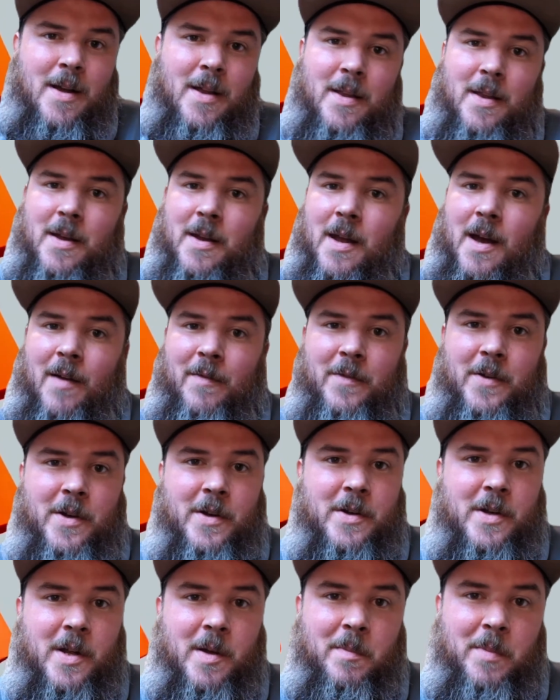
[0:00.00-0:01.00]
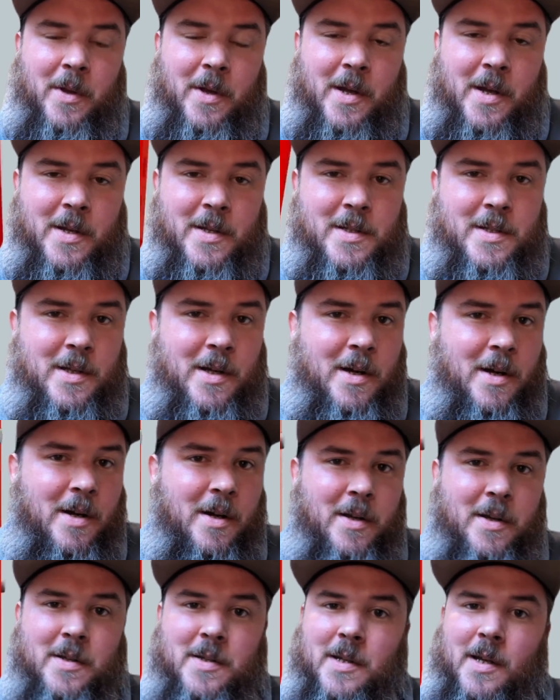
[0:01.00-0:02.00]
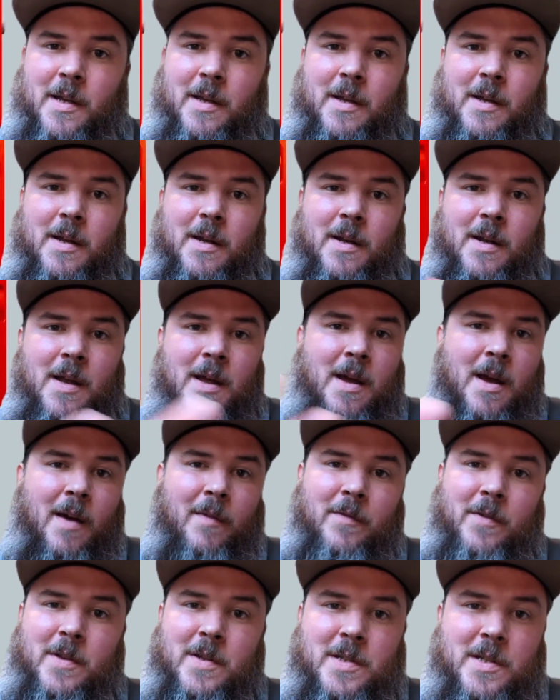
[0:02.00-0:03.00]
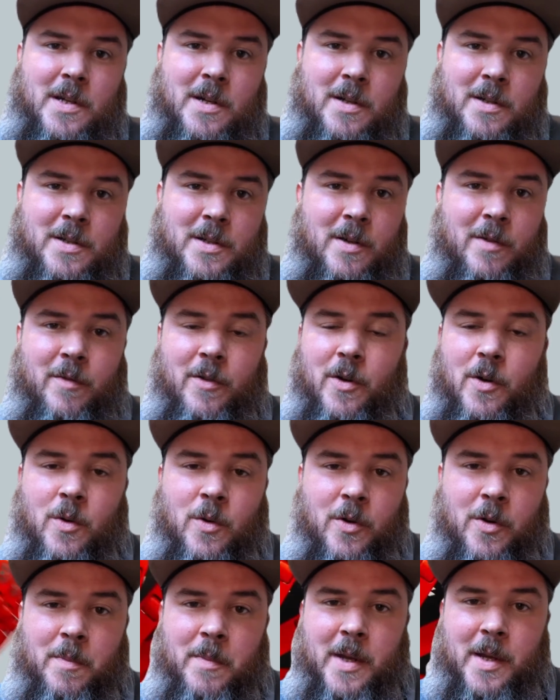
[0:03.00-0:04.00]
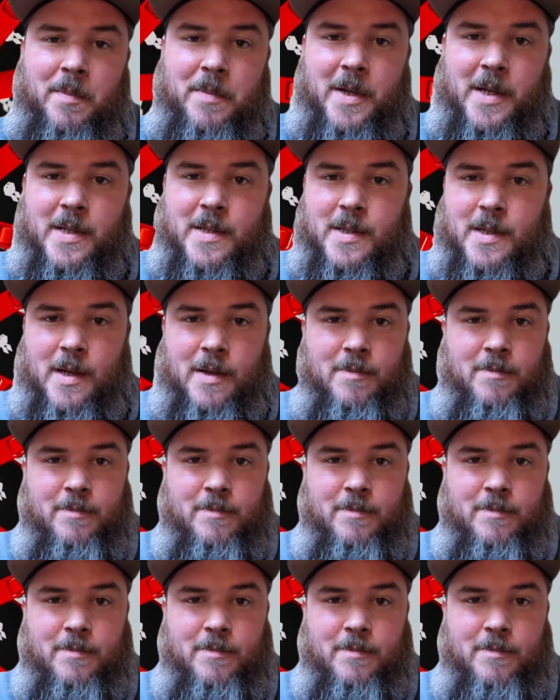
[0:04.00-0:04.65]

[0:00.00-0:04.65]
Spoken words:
and then after you're done playing a song, you tell it, after the song's over, order me a pizza.